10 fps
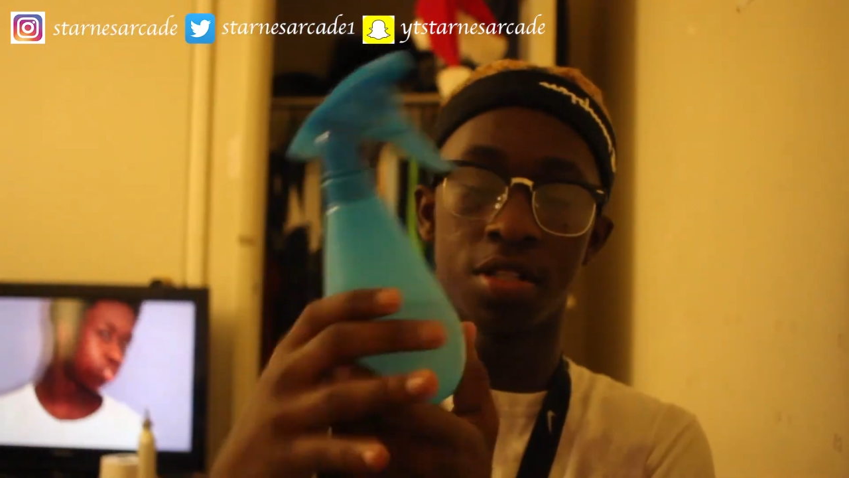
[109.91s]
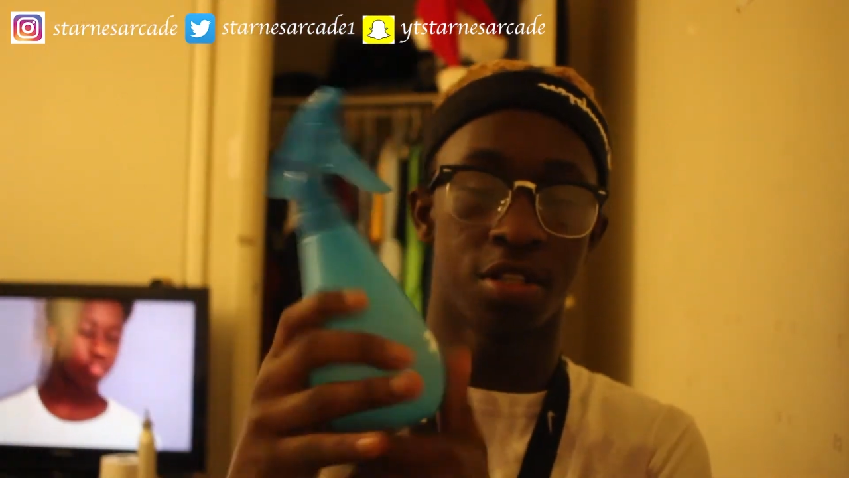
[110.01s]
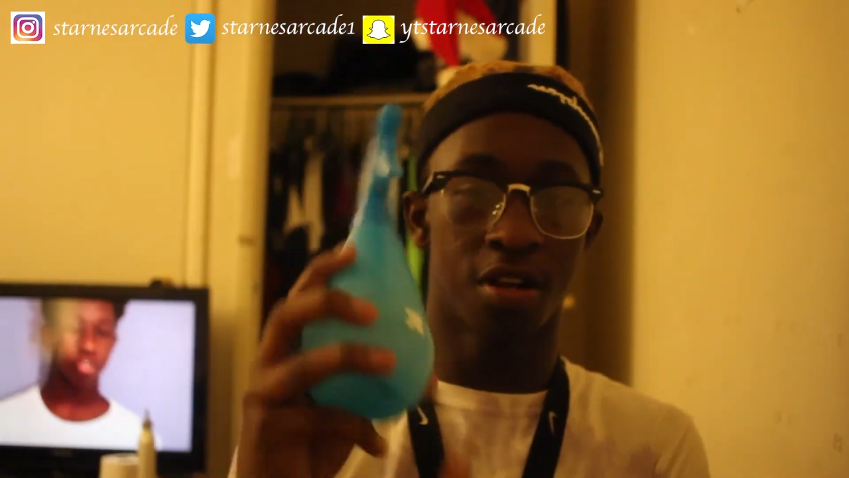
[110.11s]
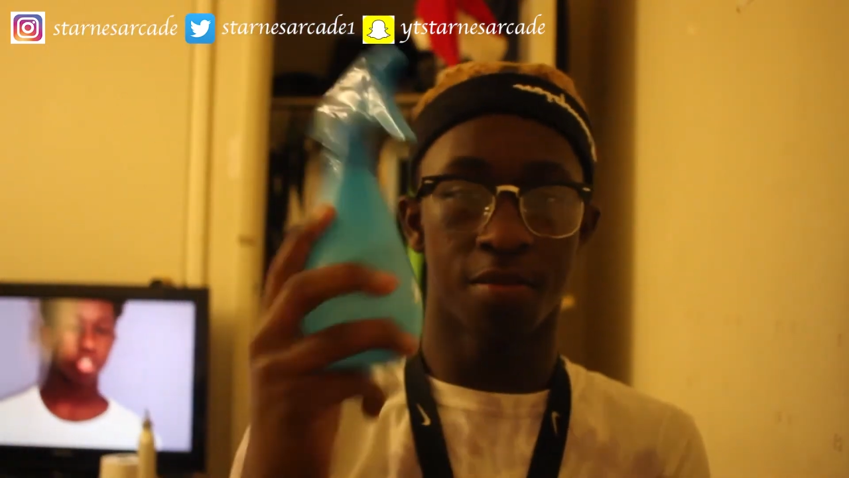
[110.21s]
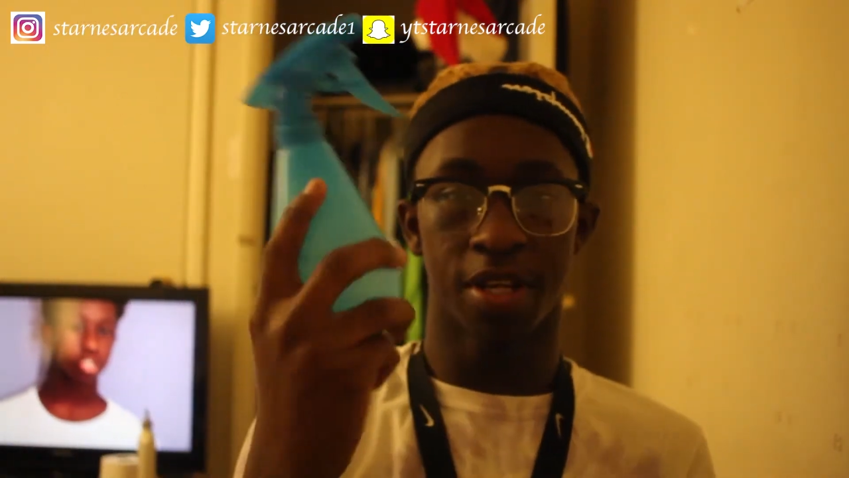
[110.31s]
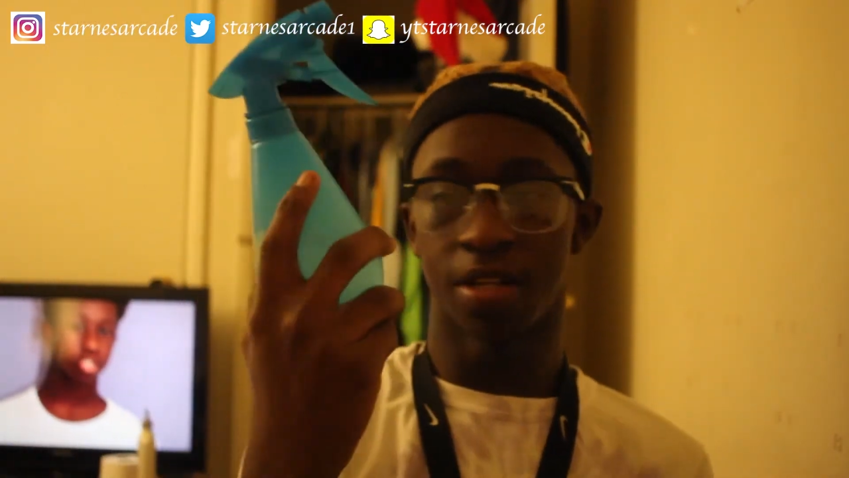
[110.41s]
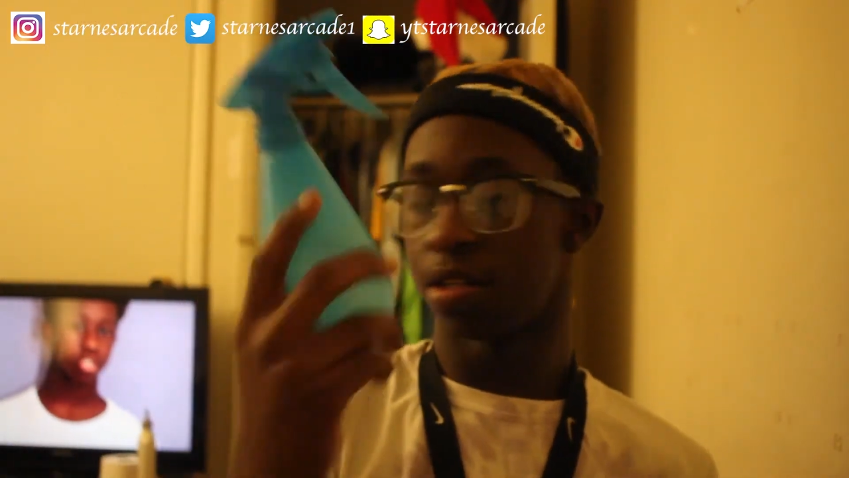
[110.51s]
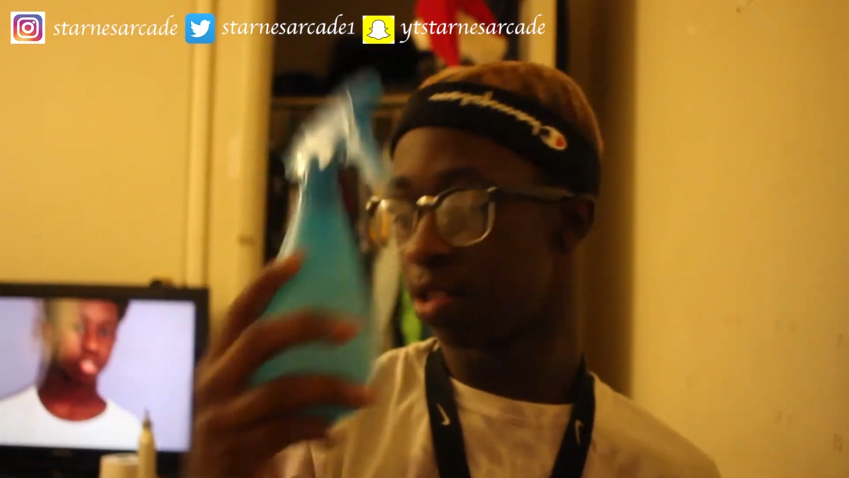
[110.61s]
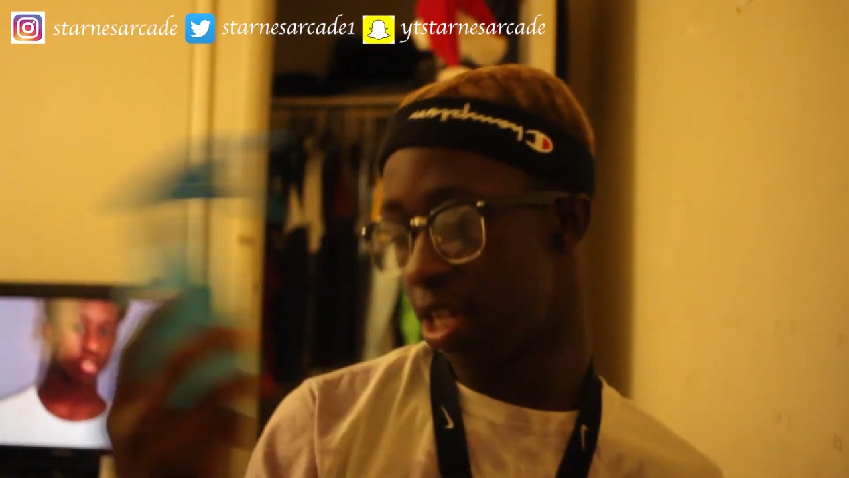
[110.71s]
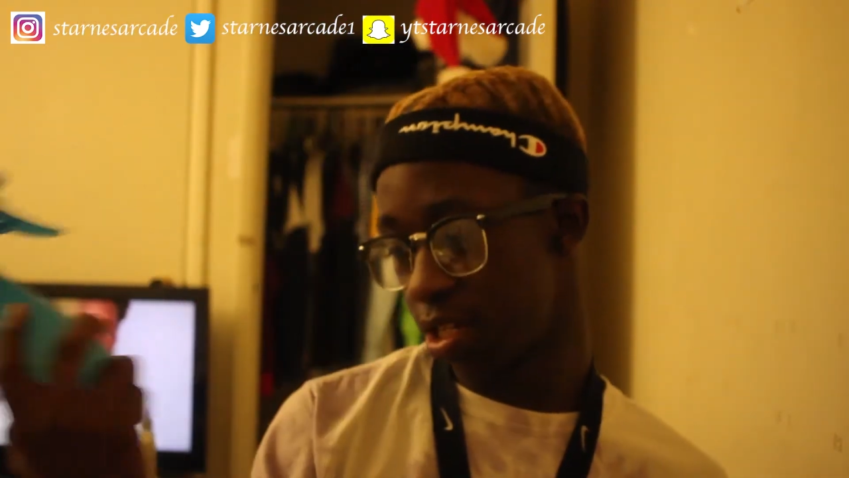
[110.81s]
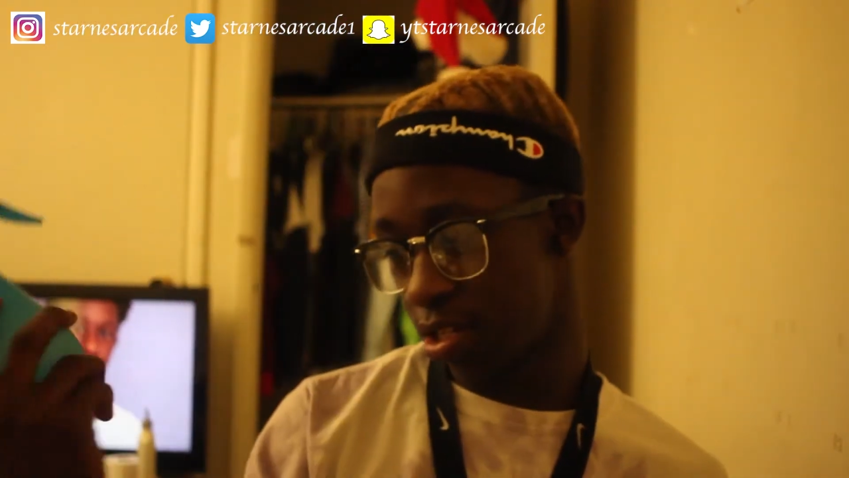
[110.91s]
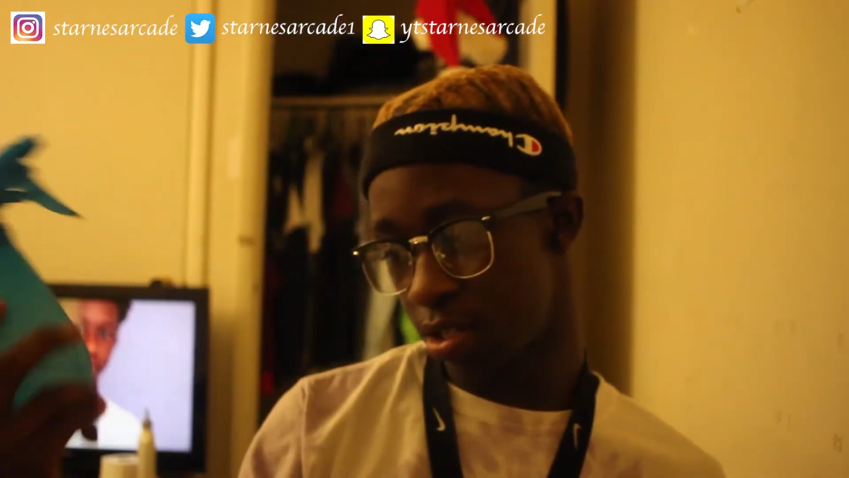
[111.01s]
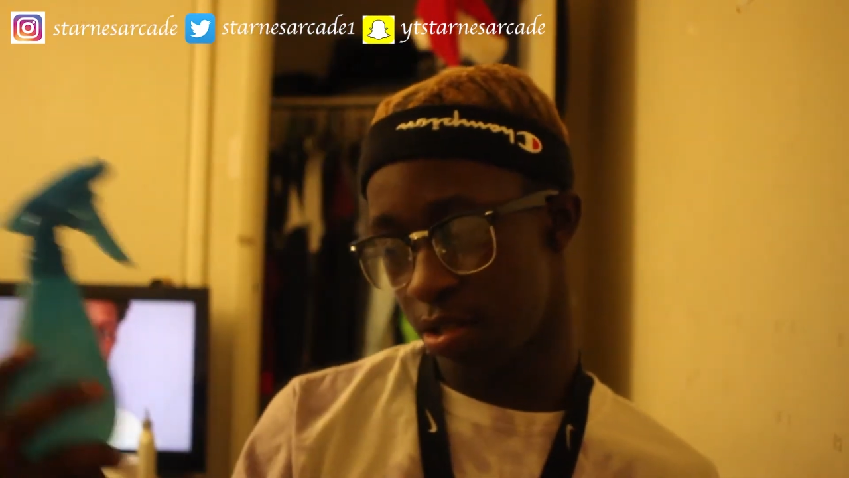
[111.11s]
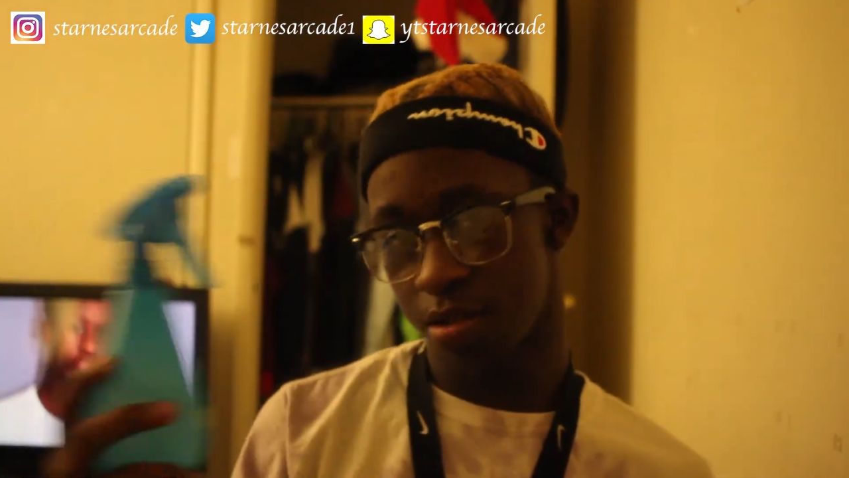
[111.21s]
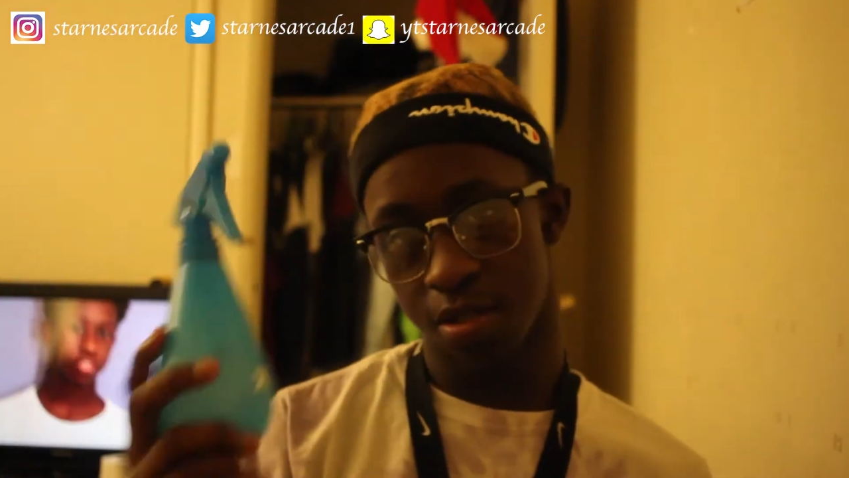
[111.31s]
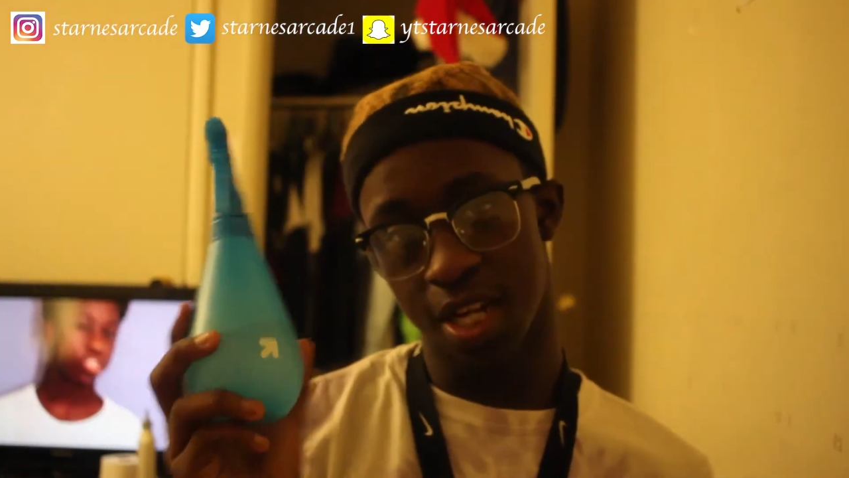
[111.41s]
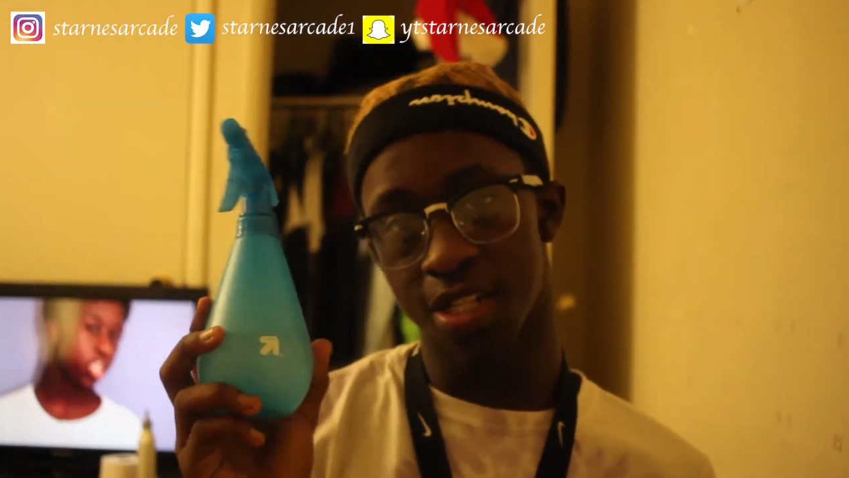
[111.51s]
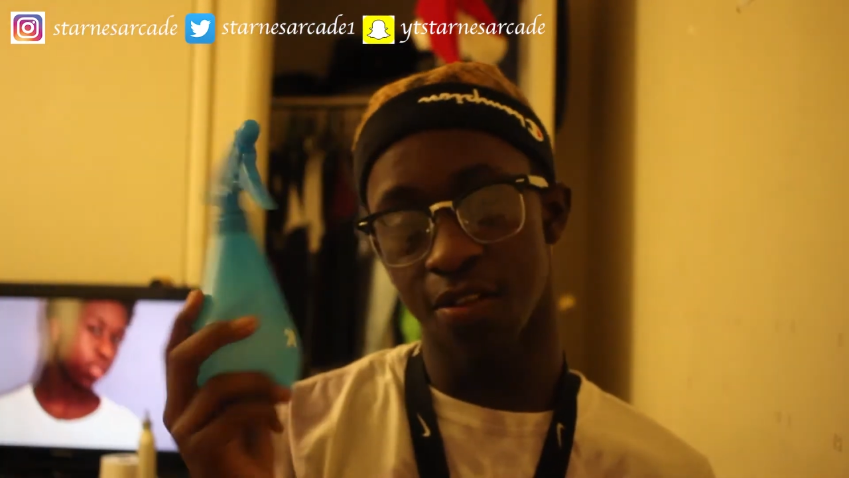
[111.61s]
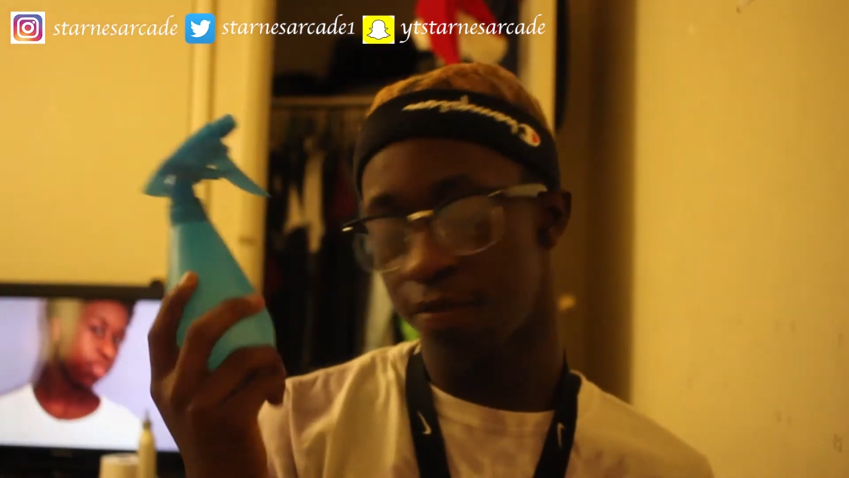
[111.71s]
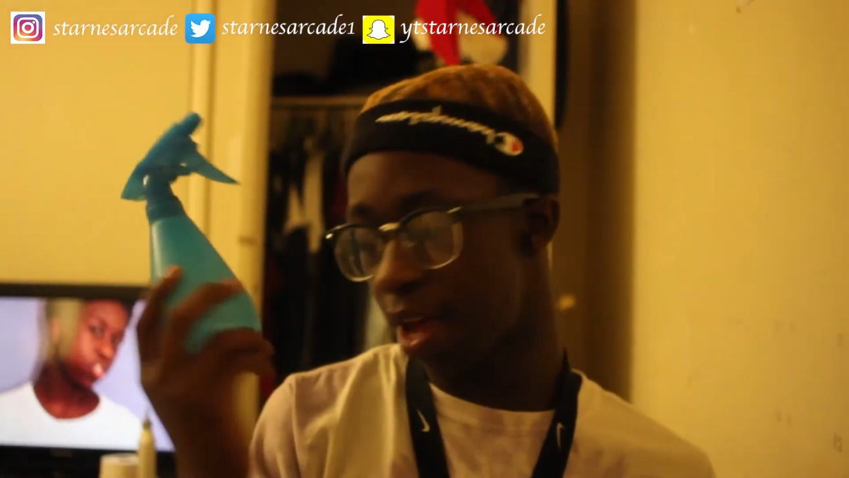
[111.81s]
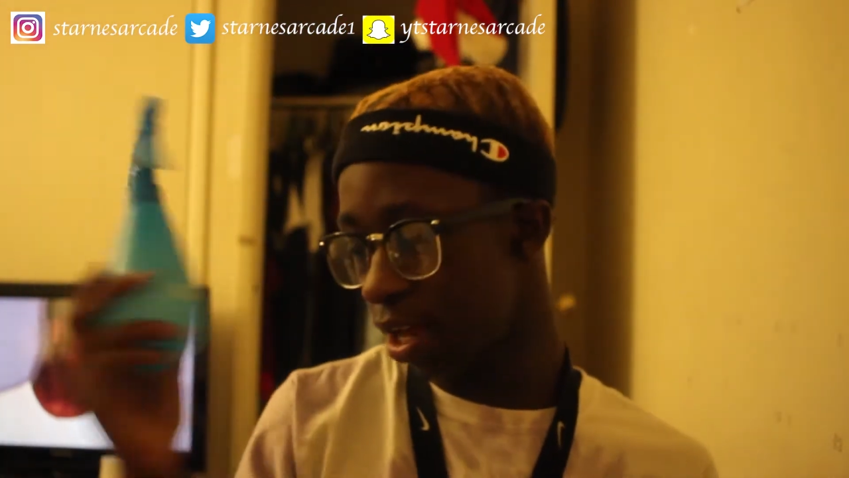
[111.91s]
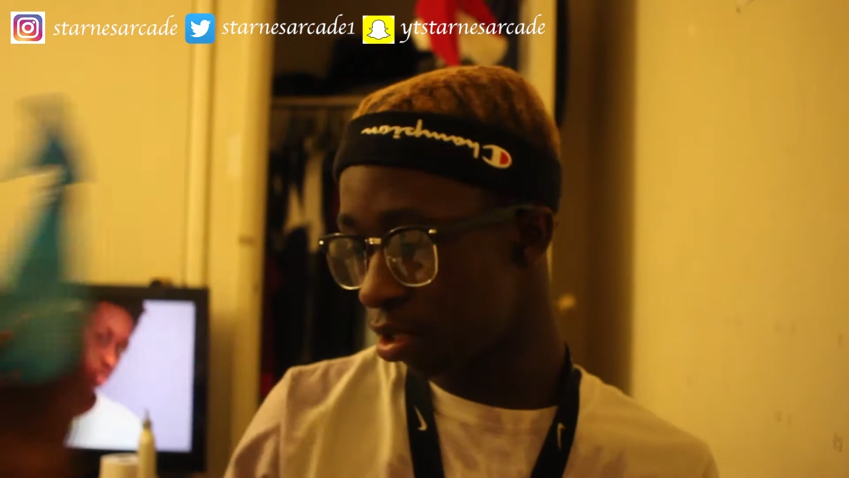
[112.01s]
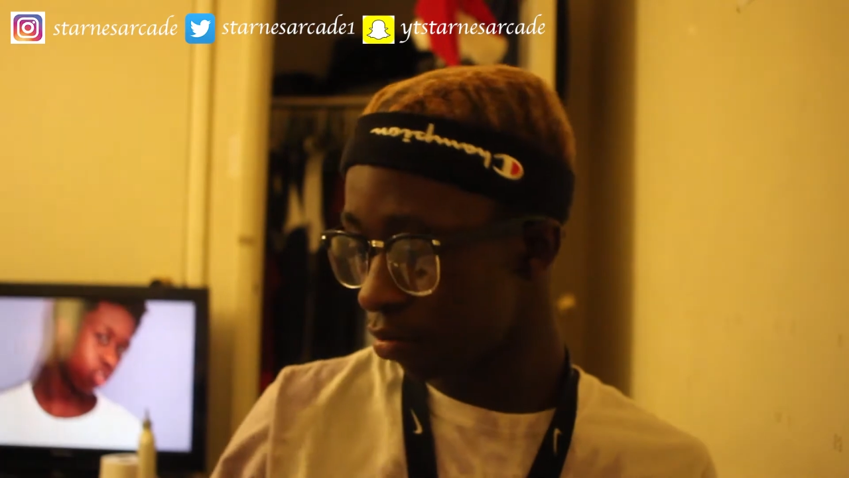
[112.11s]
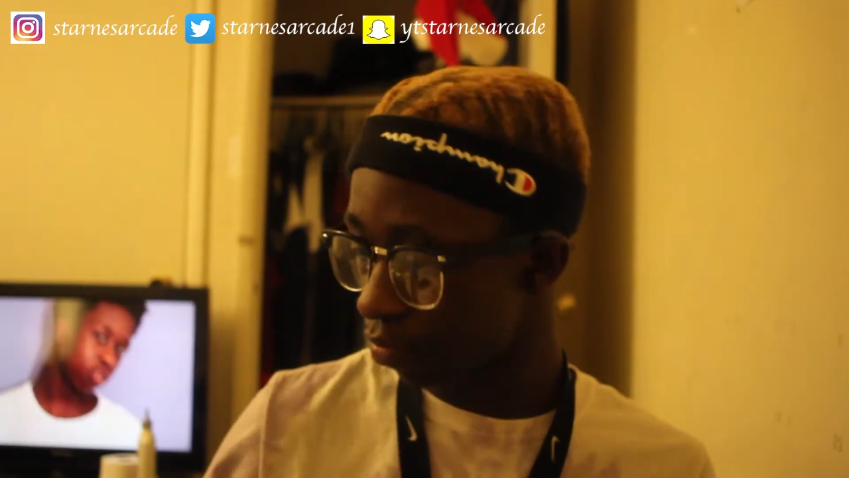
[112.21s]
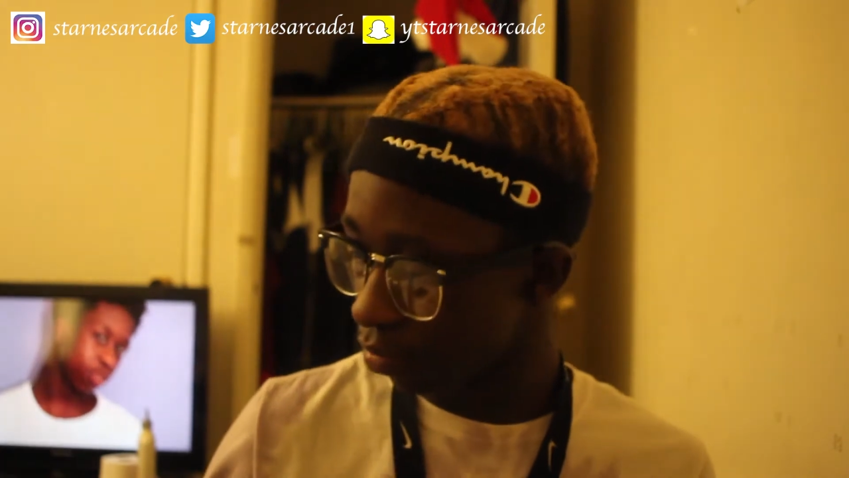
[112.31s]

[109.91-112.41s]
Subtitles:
You know what I mean? That's a fact.